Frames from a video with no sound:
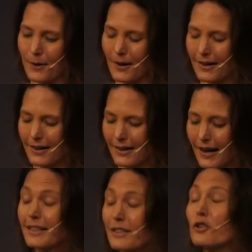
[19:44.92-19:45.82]

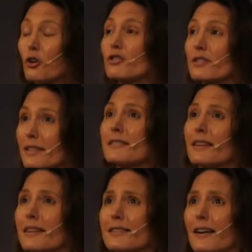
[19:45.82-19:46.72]
And it's not just
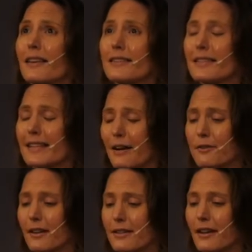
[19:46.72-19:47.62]
inside science, it's
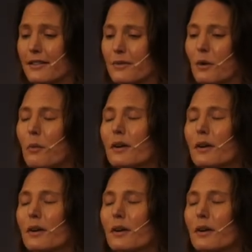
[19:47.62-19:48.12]
outside science as well.